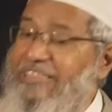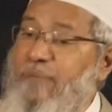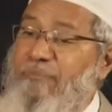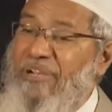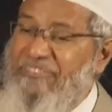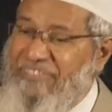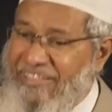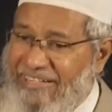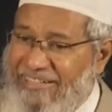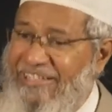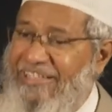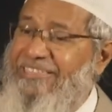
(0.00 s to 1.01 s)
the
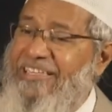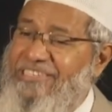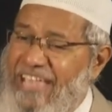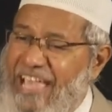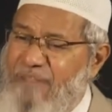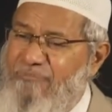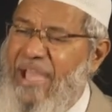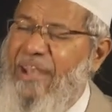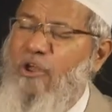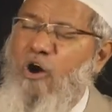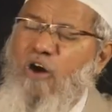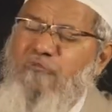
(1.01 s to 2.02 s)
president, the chairman
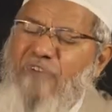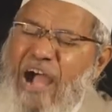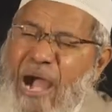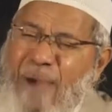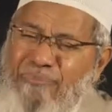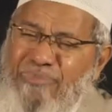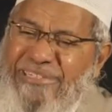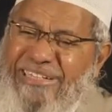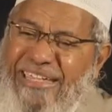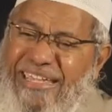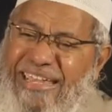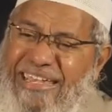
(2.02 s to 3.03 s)
of
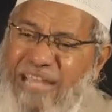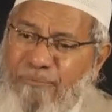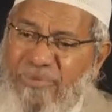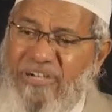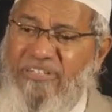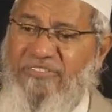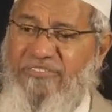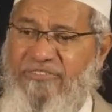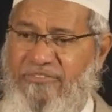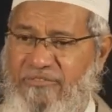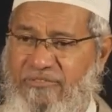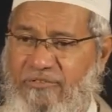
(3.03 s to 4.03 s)
umpteen numbers
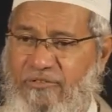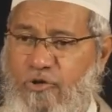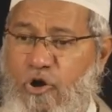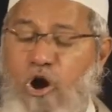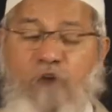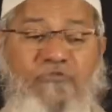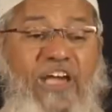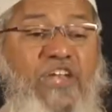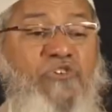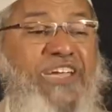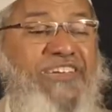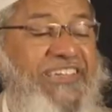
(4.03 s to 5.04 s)
of
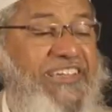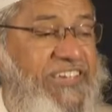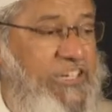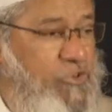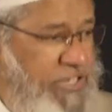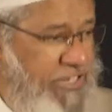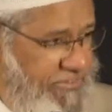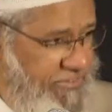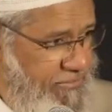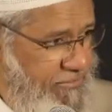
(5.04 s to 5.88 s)
educational institutions,